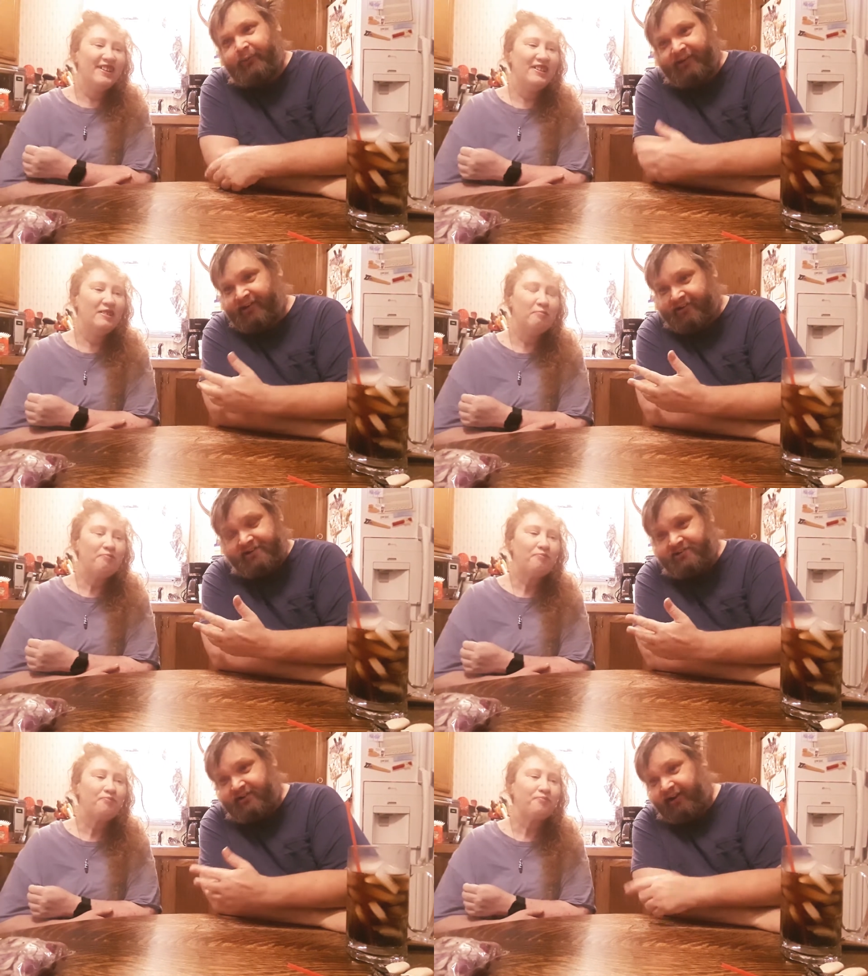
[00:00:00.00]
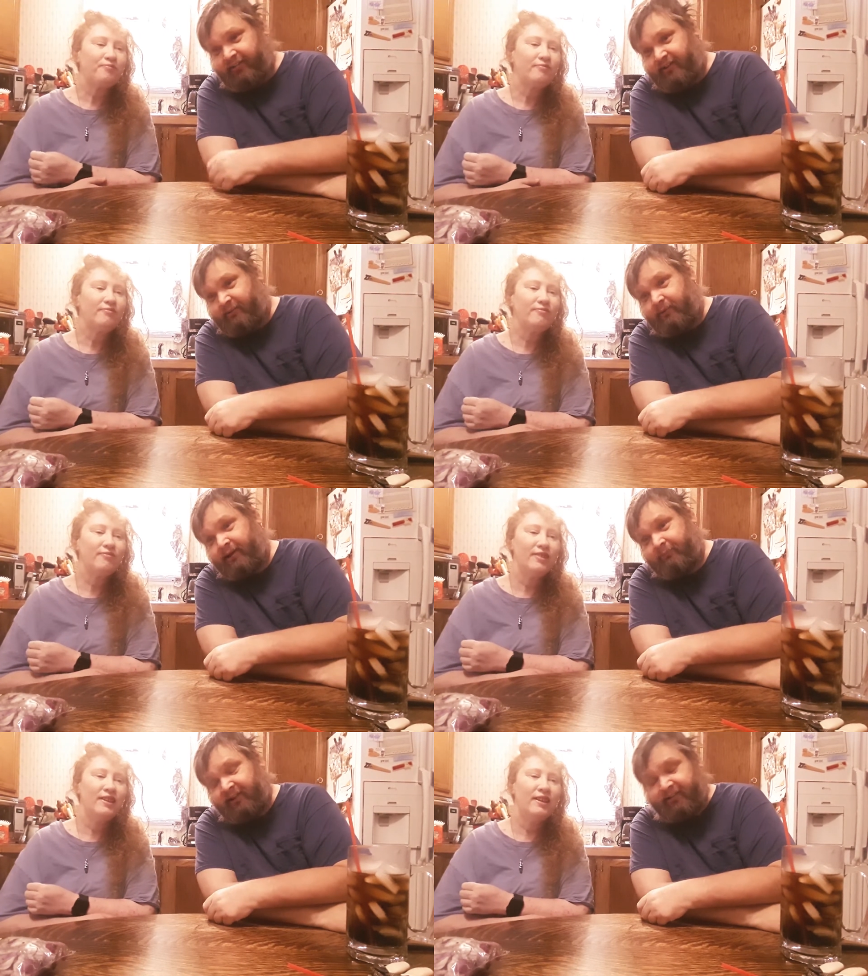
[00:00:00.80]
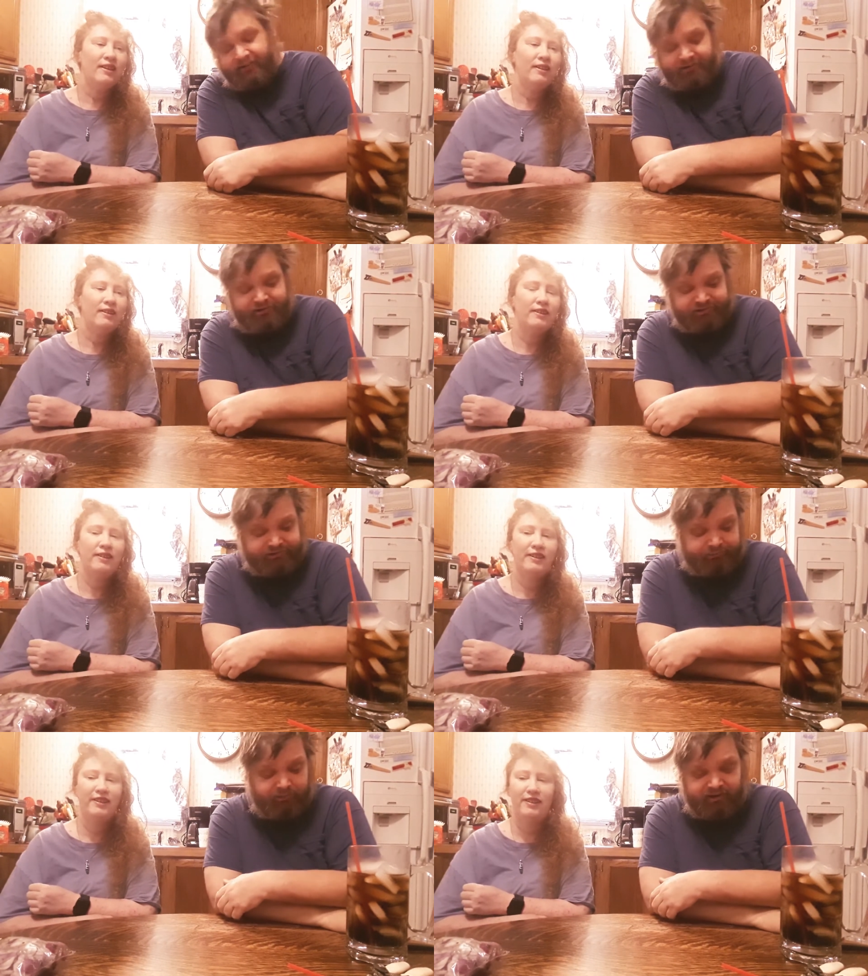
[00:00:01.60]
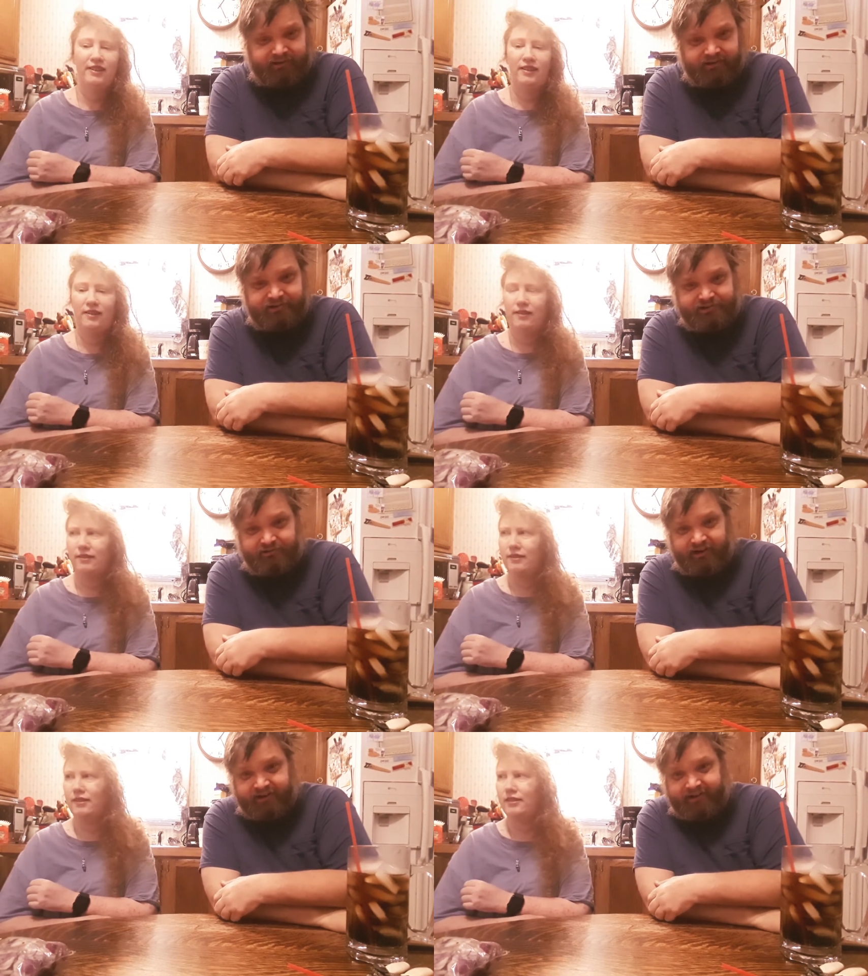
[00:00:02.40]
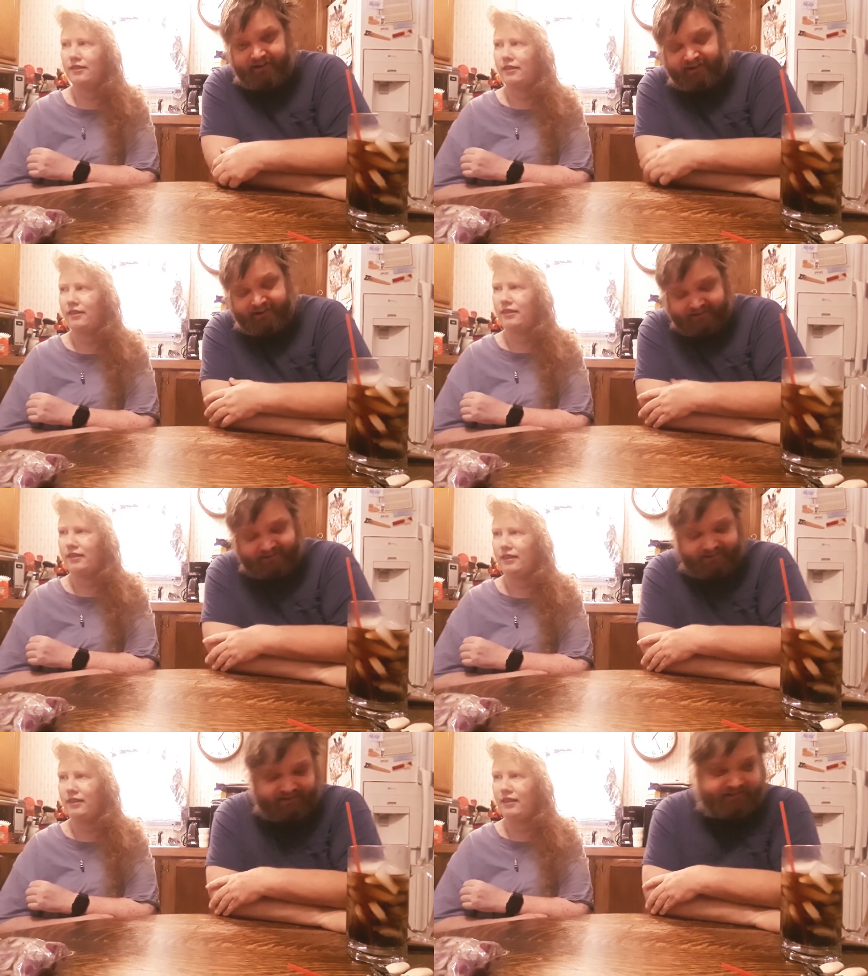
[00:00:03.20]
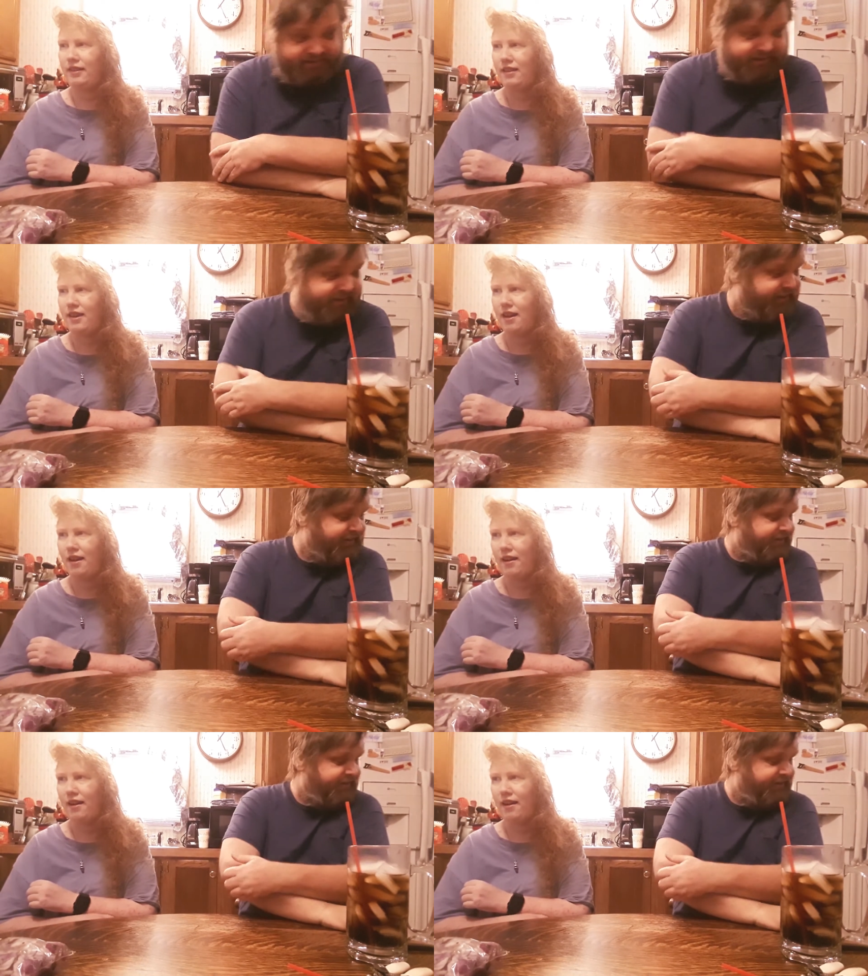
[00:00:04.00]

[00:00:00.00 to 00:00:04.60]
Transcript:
Speaker 1: we didn't train them. I mean, they're still working on training us. Yeah.